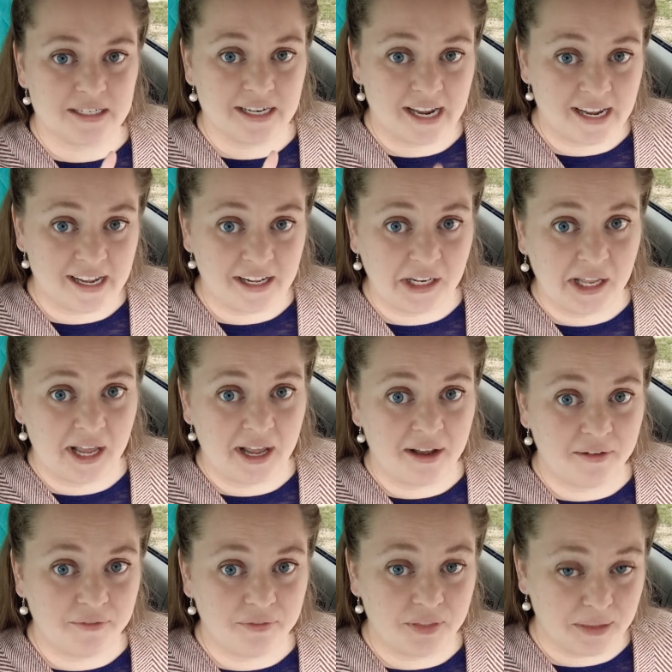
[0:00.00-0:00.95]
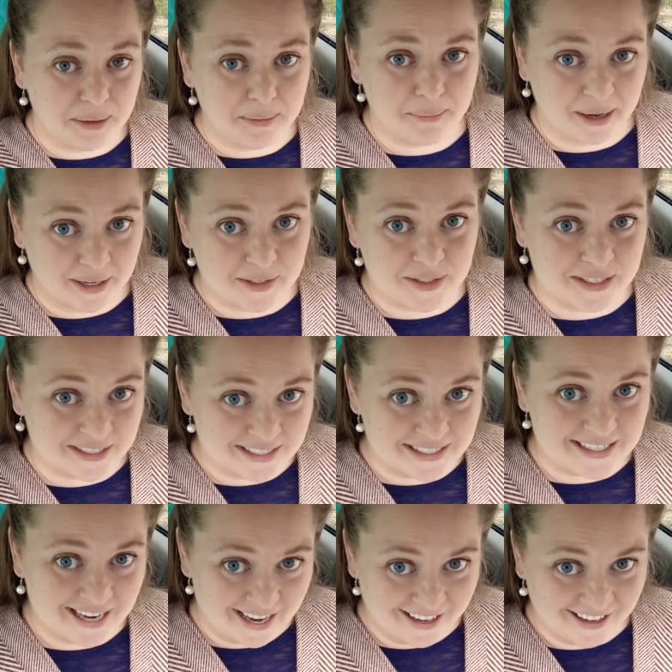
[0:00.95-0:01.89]
tail of the mouse's
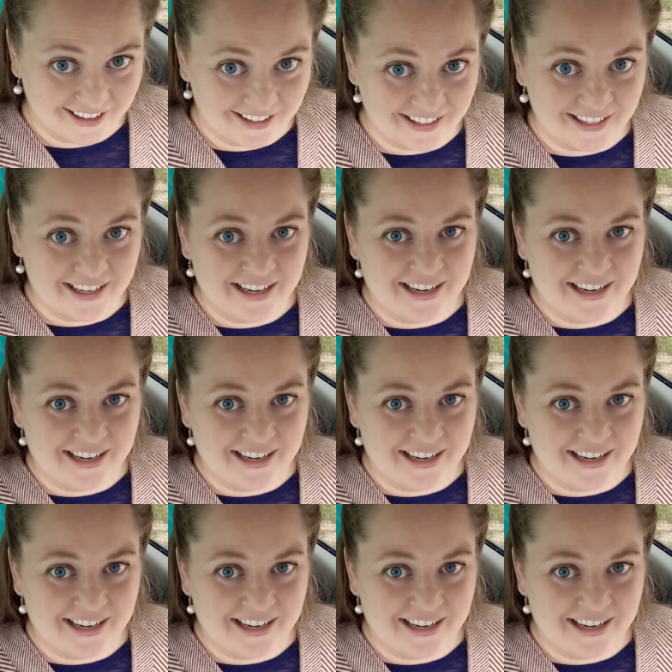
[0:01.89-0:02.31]
tail,